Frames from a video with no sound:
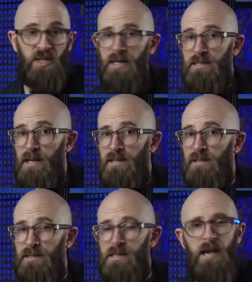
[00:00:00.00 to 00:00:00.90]
The United
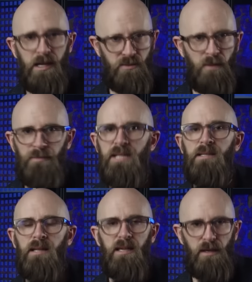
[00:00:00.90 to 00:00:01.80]
Nations has
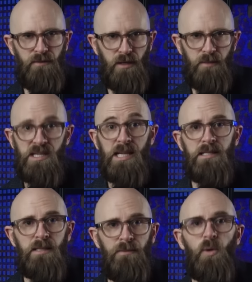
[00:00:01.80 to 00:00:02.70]
repeatedly affirmed
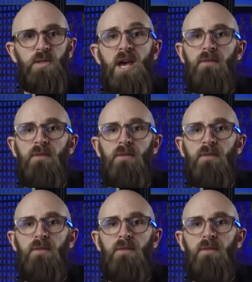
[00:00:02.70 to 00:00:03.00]
its support